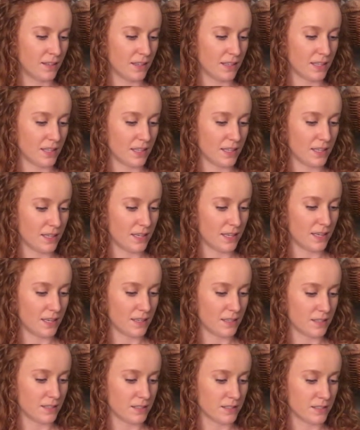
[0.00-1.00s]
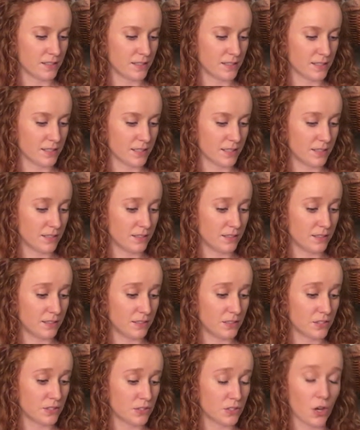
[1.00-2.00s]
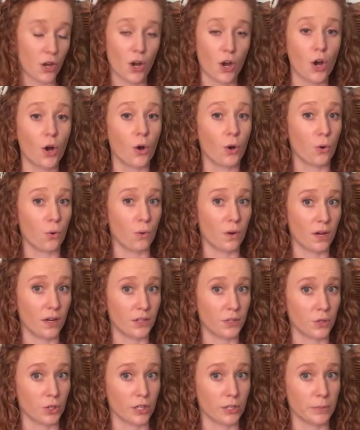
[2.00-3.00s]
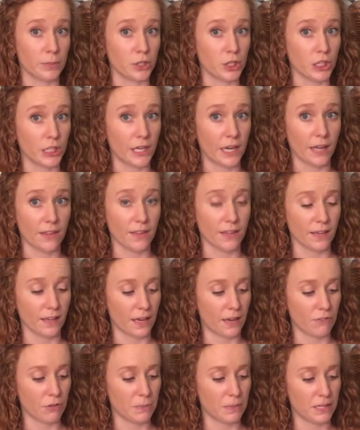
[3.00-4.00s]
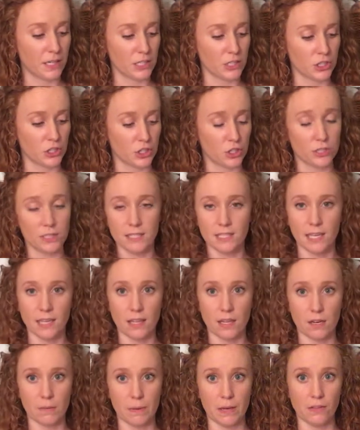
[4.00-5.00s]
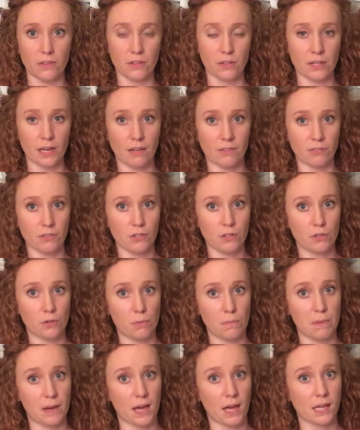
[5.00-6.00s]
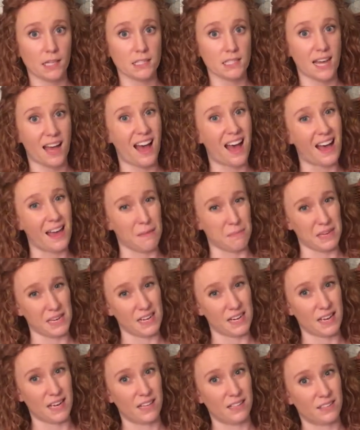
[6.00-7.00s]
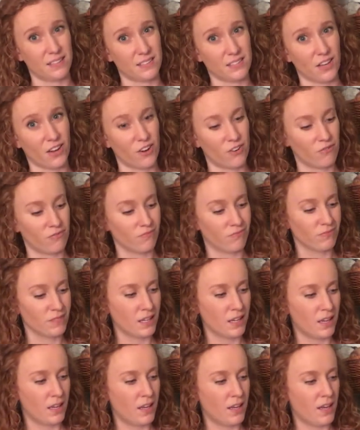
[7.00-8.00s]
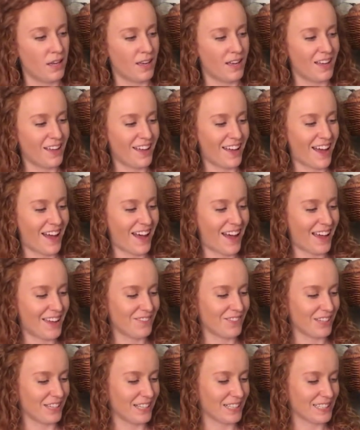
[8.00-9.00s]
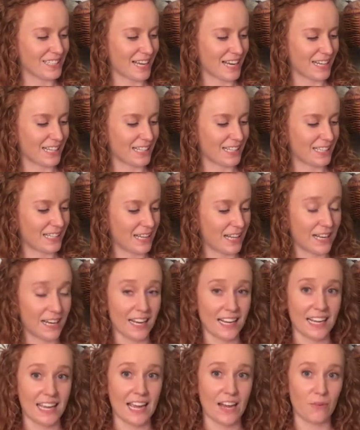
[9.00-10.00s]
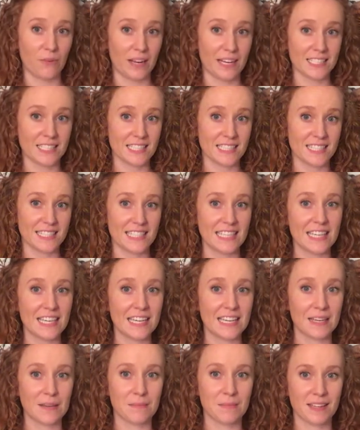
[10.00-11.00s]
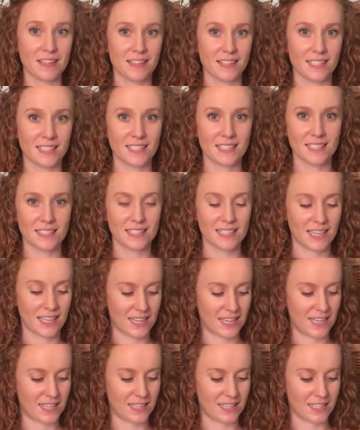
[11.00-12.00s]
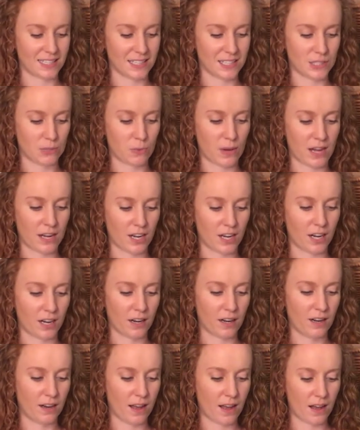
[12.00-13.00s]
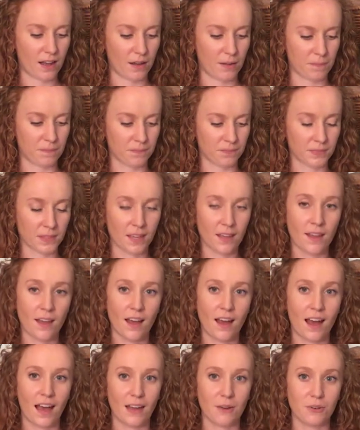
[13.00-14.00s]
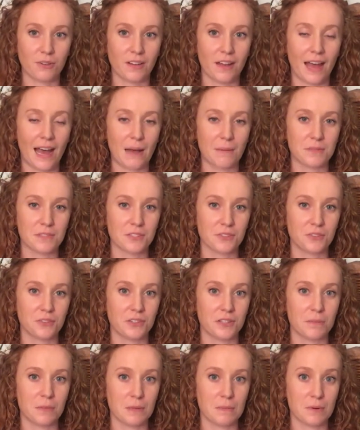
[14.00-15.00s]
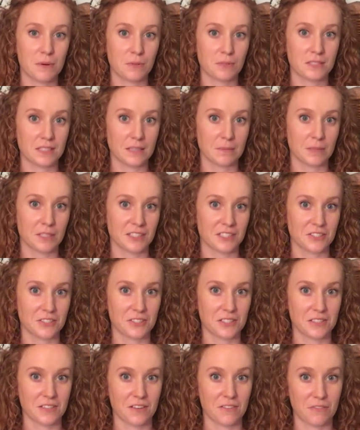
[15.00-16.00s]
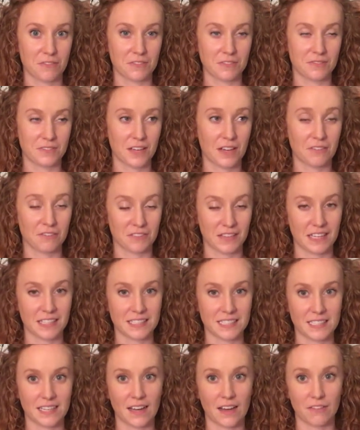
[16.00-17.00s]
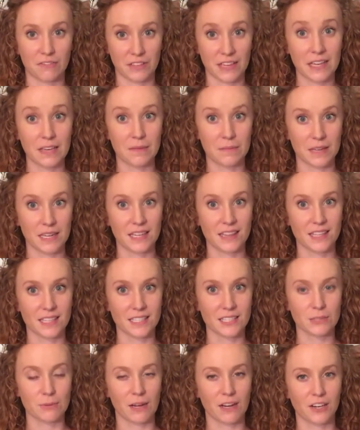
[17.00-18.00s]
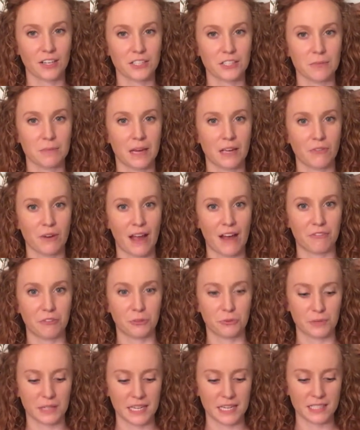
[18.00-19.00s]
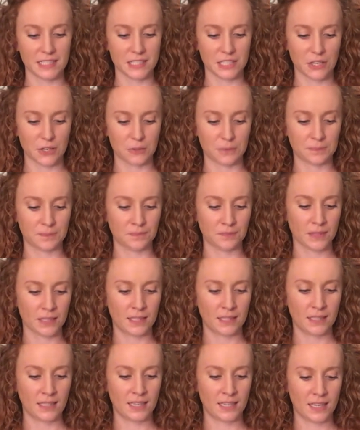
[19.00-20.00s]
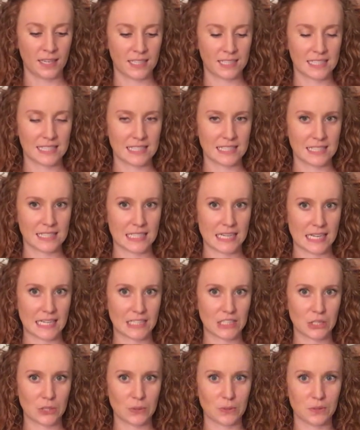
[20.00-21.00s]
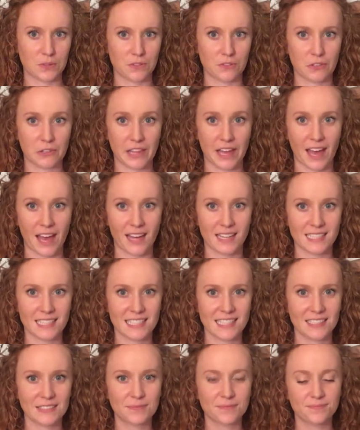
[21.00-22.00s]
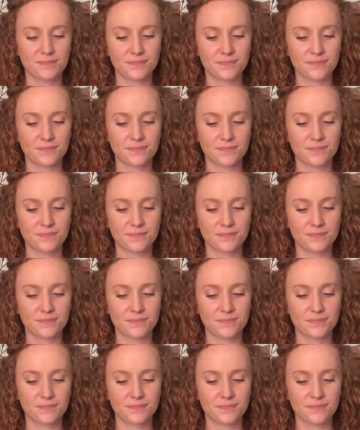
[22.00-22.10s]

He is so adorable. I think everybody should say that about their nephew, but I mean it. So I'm really excited and I can't wait to see him in this sweater. I will absolutely be posting pictures of him in this sweater to my Ravelry, so stay tuned for that.